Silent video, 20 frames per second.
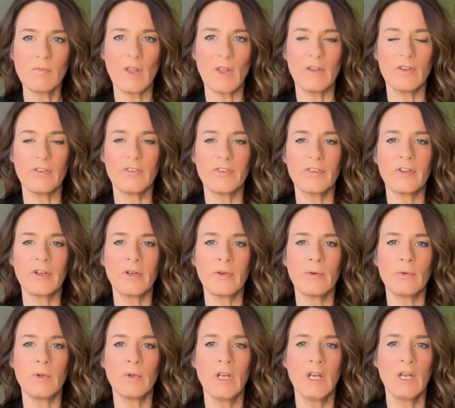
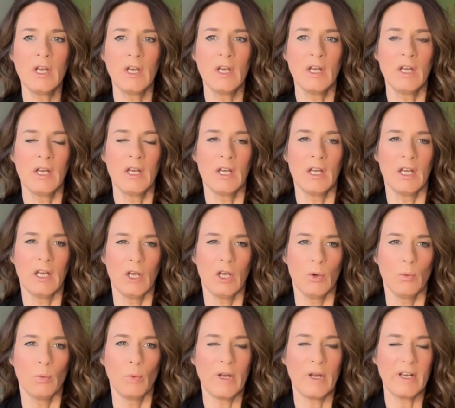So
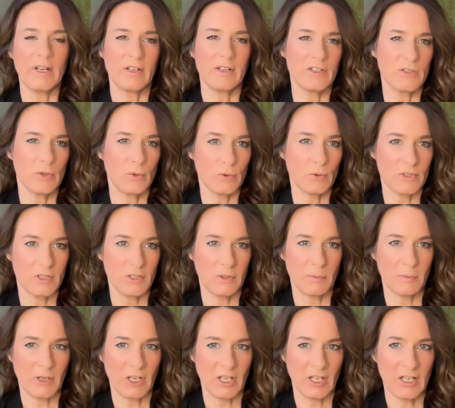when I talk to
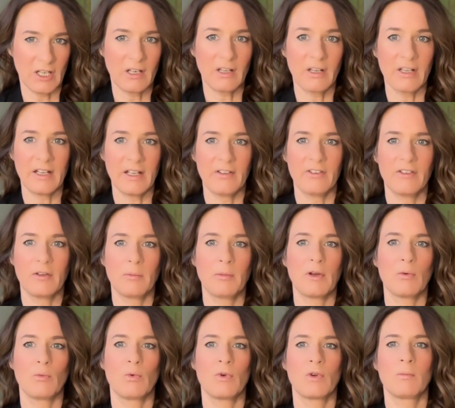my clients
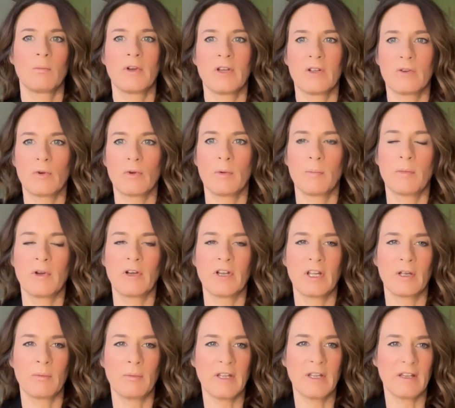about what a
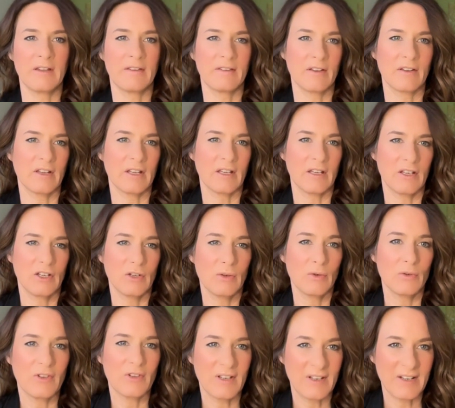microbiome is, I
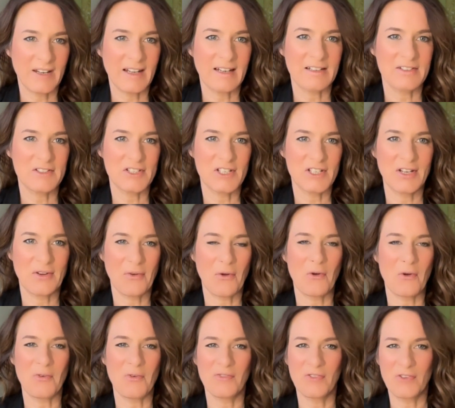use an analogy
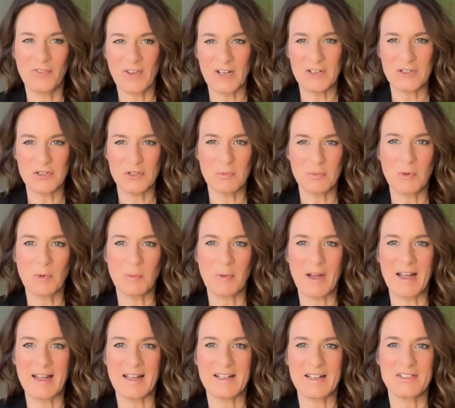of the vegetable
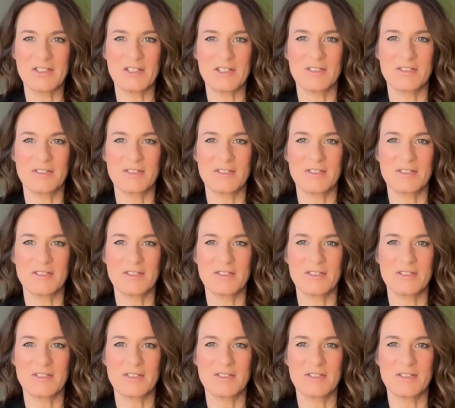patch.